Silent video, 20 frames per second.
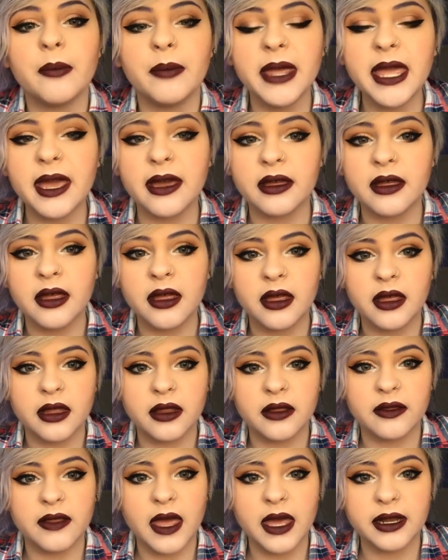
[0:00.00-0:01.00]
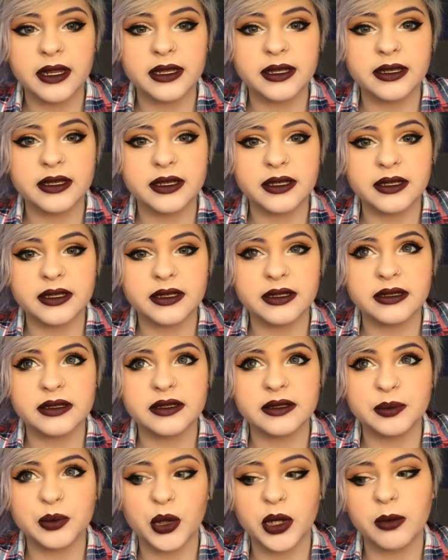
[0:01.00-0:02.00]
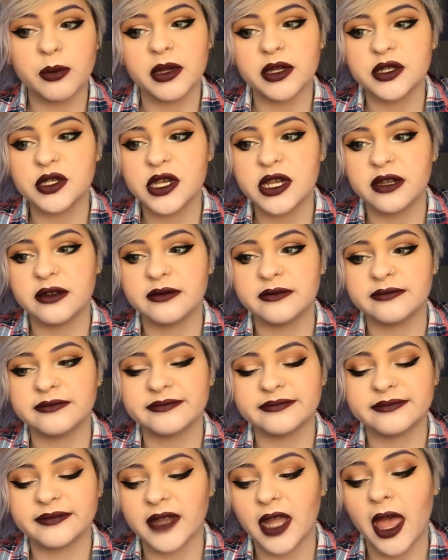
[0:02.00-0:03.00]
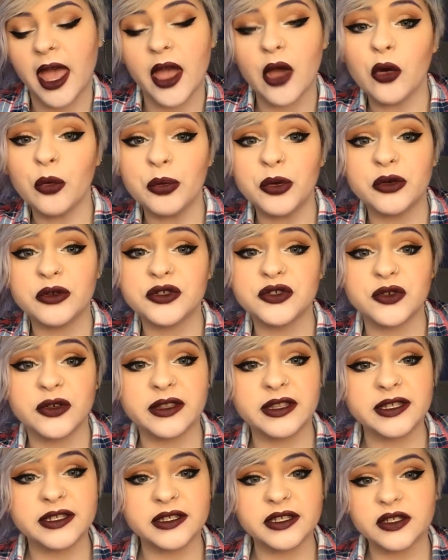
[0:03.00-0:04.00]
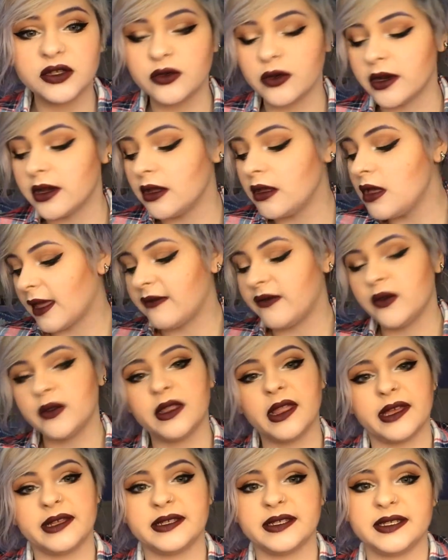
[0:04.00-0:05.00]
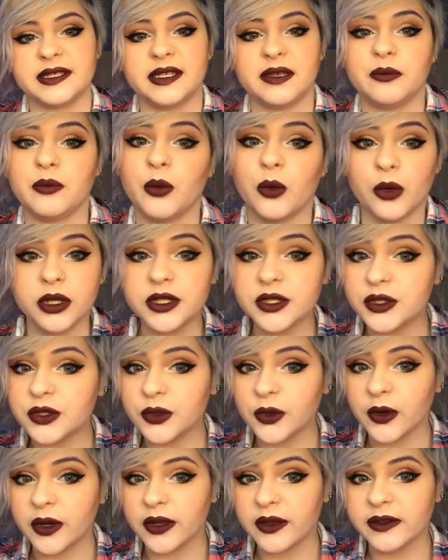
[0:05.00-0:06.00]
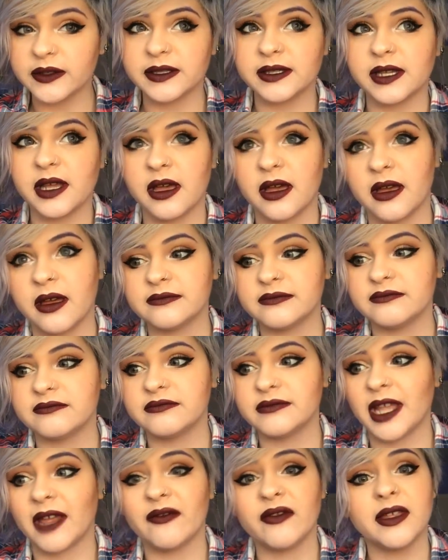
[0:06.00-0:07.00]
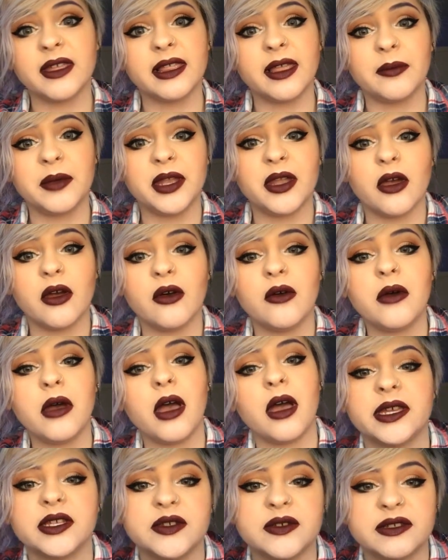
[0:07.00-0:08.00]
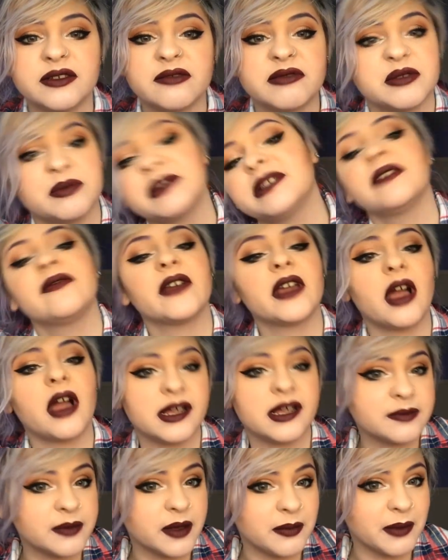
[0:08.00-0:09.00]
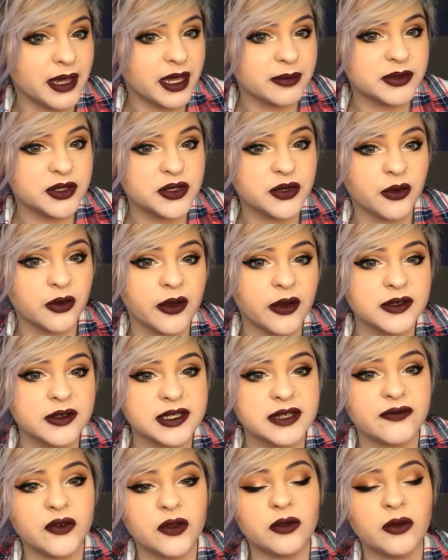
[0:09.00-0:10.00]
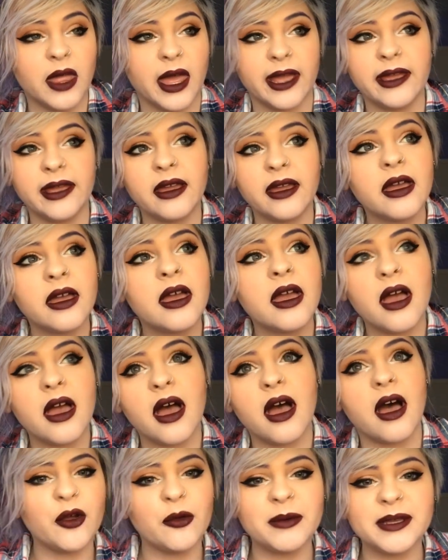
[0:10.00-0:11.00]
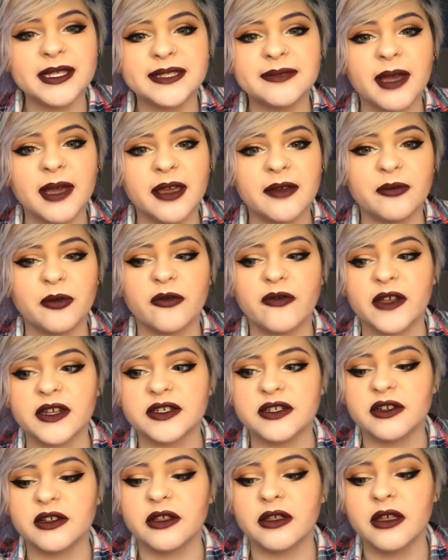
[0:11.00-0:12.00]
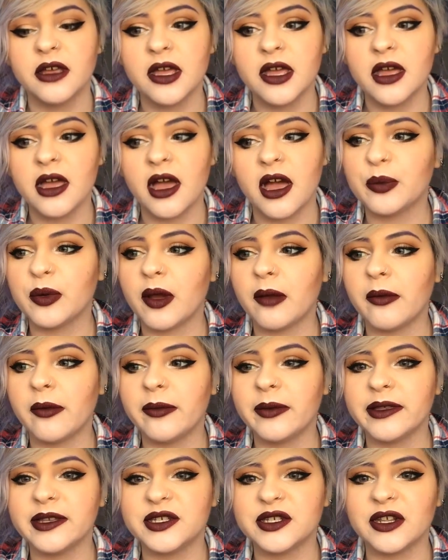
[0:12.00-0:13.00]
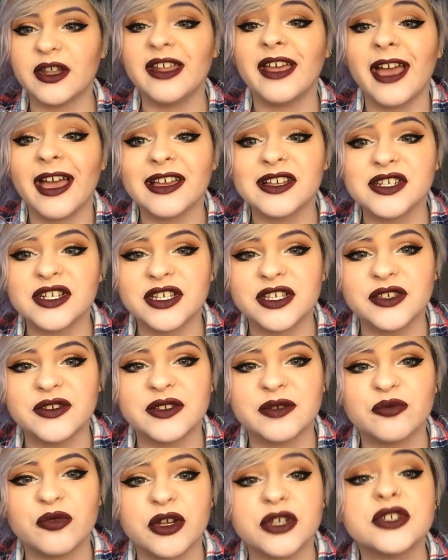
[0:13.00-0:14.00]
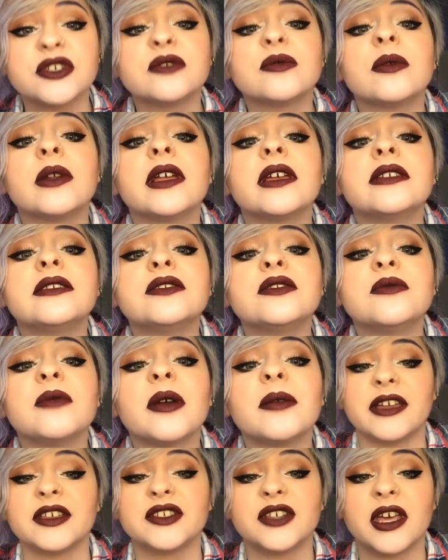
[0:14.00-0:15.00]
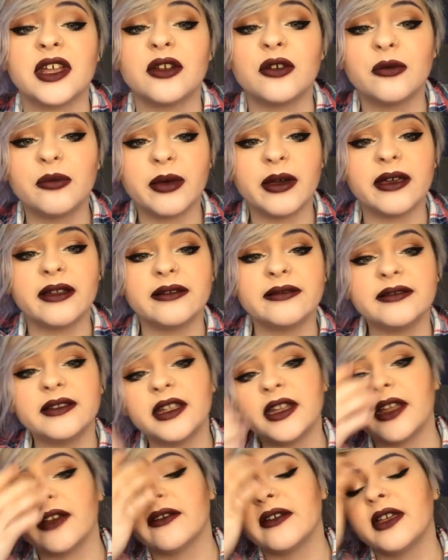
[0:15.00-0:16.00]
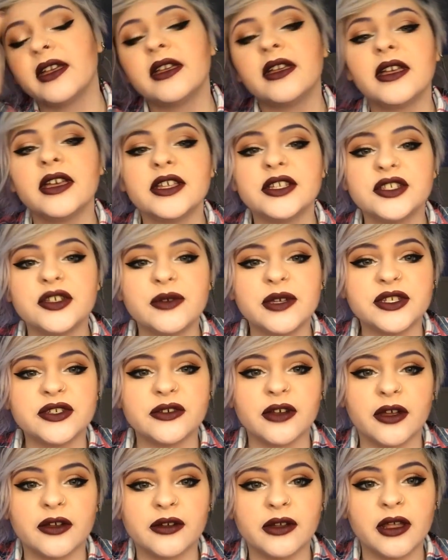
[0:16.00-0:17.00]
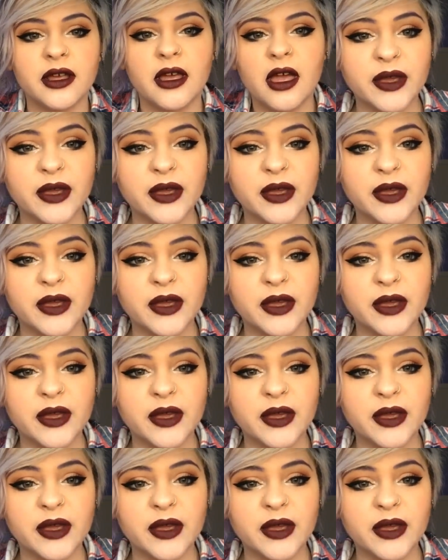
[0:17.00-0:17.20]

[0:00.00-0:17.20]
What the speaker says: Yeah, that is pretty much it. I hope you enjoyed this tutorial. If you'd like to see more tutorials, definitely let me know. I could do some specific cosplay makeup tutorials if you'd like. No means am I a professional. I probably should actually use brushes when I do my eyeshadow, but you know, to each your own.